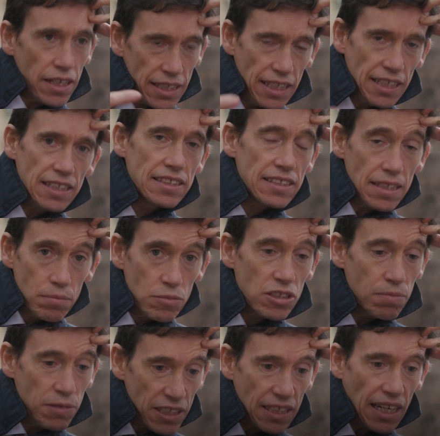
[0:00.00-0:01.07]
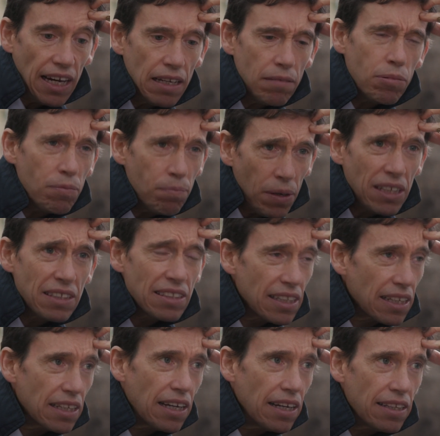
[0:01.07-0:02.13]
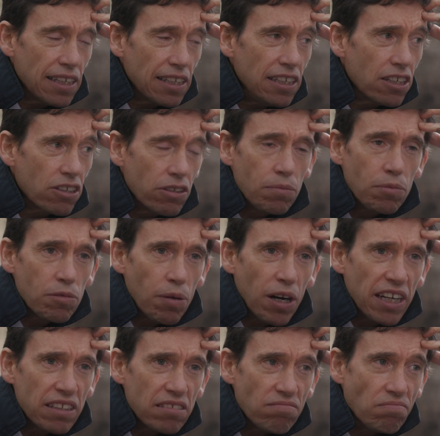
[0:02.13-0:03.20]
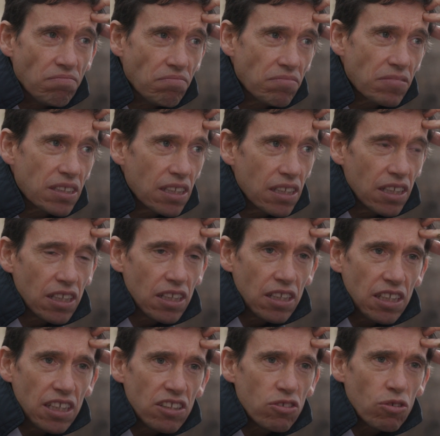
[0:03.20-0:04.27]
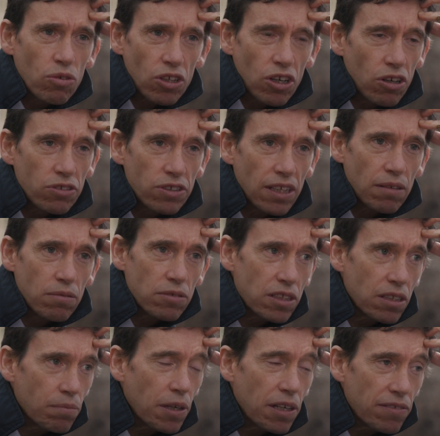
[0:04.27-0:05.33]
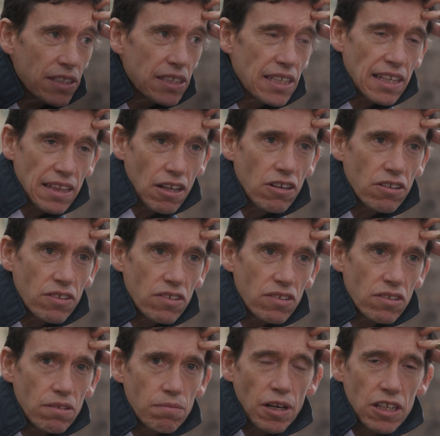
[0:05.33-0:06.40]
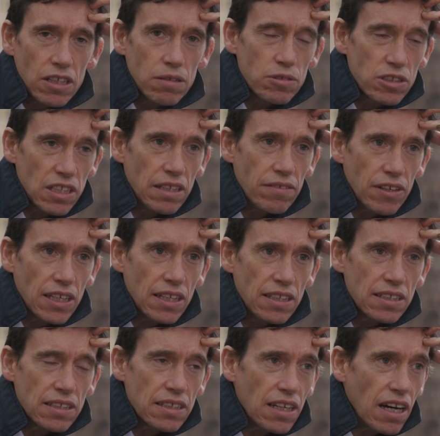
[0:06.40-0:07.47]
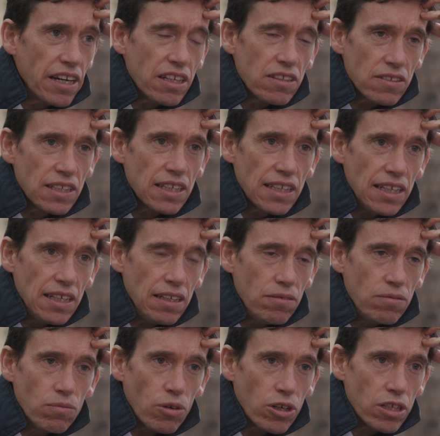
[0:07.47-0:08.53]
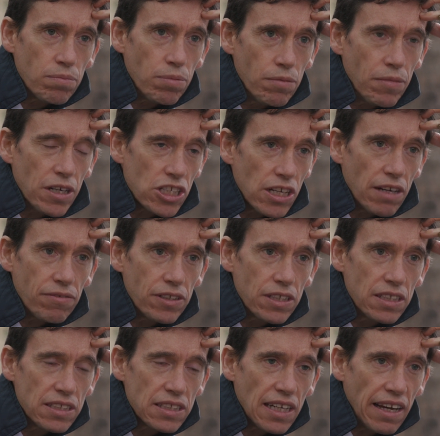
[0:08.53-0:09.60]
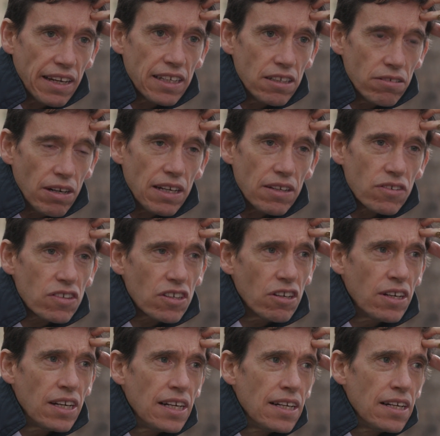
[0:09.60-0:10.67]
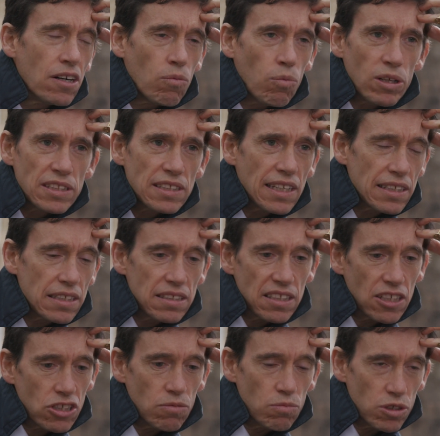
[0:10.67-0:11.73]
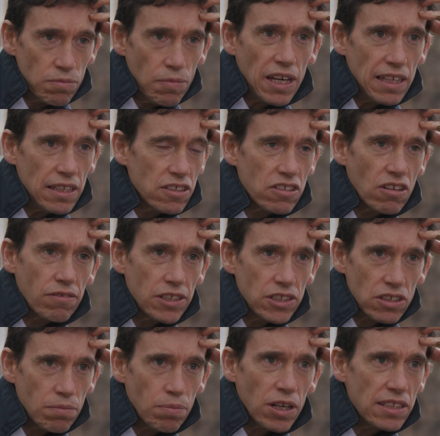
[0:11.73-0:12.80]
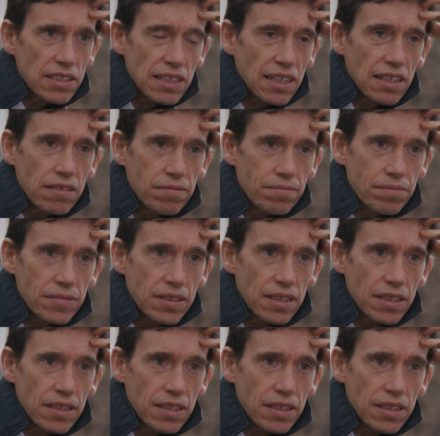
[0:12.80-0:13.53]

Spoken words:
he seems to be sad, but basically I think he agreed with Biden. He thought the whole thing was a bit of a dead loss. America was leaving, and I don't think he wanted to put much effort into hanging around. So once that decision was made, it's not very surprising